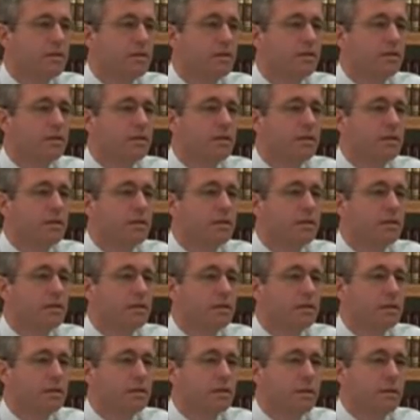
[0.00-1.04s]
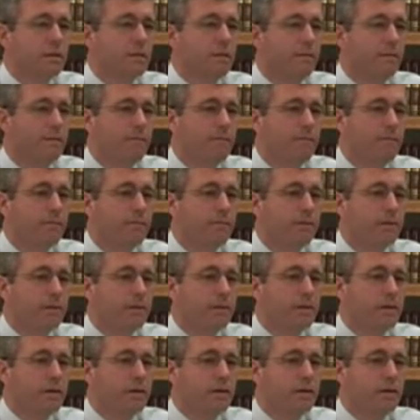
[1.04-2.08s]

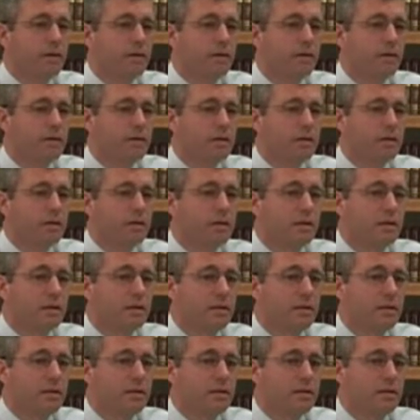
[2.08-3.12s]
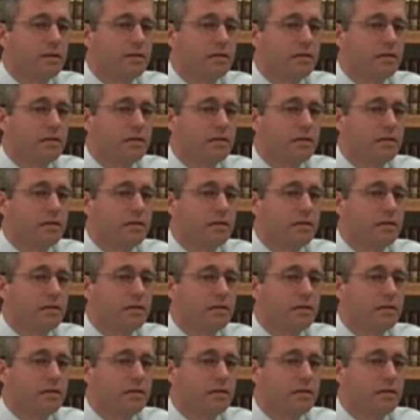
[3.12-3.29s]
(silence)